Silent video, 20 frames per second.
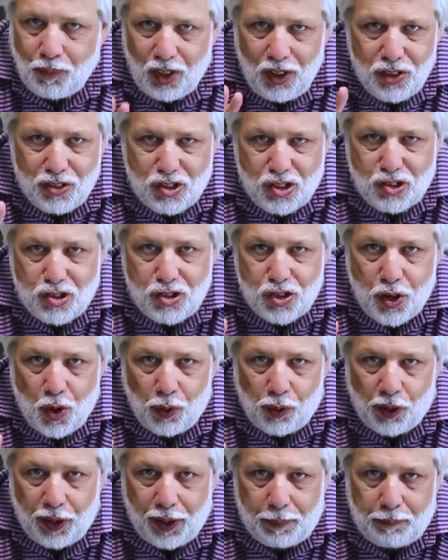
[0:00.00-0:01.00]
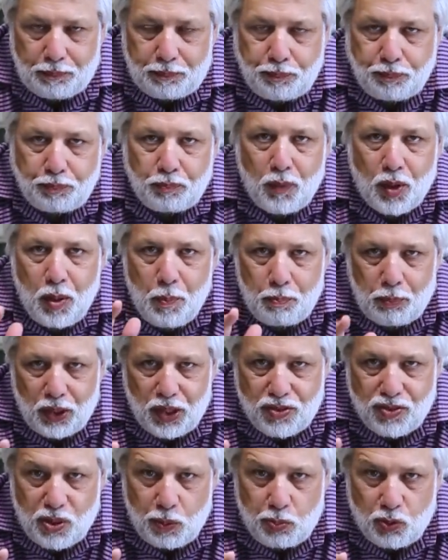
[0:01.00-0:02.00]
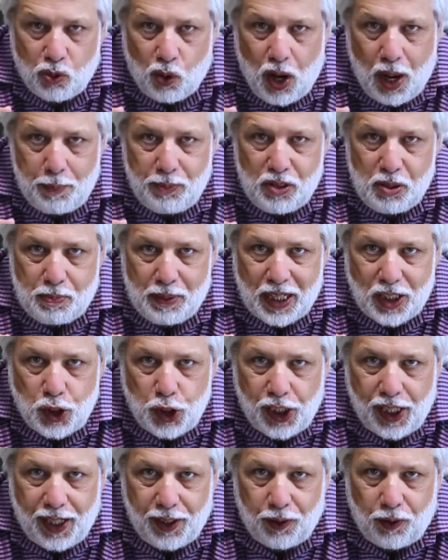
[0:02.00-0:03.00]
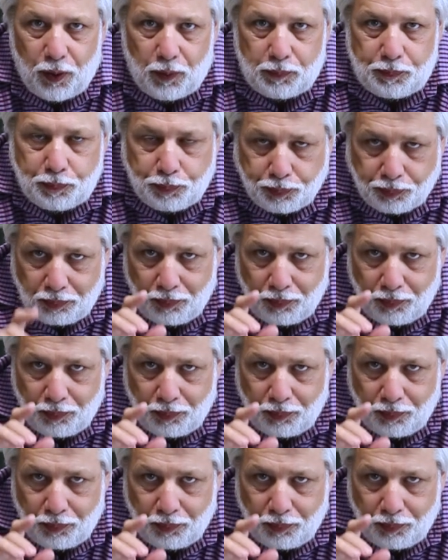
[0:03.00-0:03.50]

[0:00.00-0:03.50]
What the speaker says: This is so good. Please subscribe to my channel.